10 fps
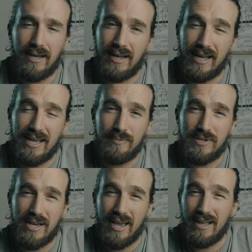And I keep
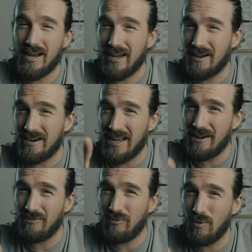saying Nikon
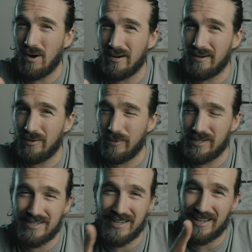F1 when
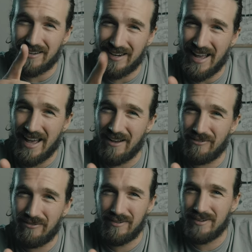it's Nikon
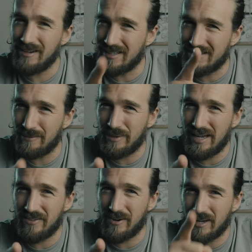F, and somebody
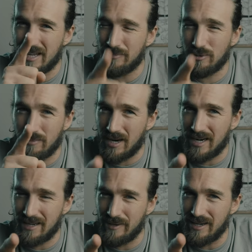out there keeps
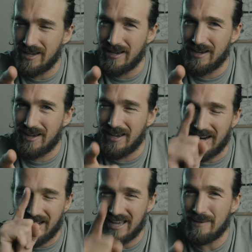reminding me
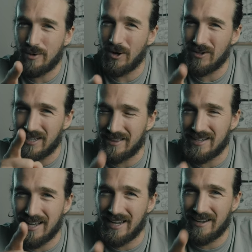and I keep calling it the
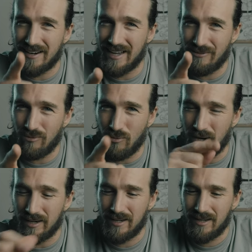Nikon
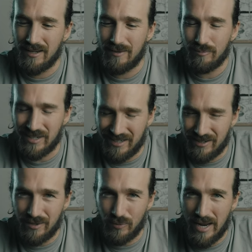F1. But
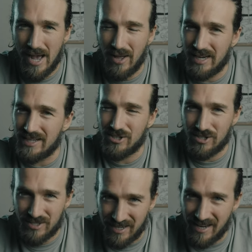in reality, it's
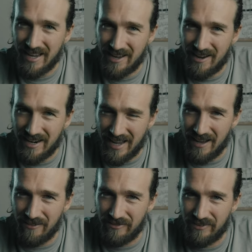just the Nikon
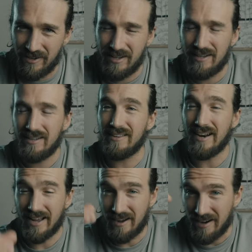F, the
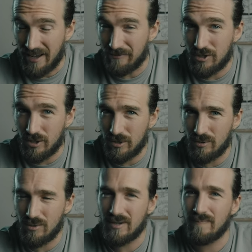Nikon
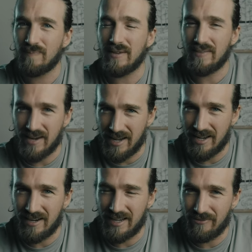F2, and the
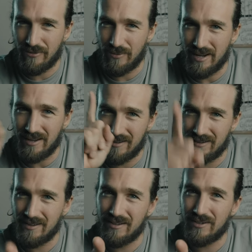Nikon
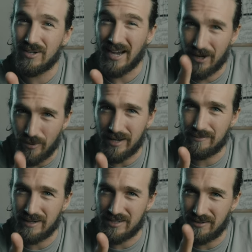F3. I
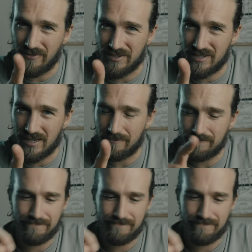corrected myself this time,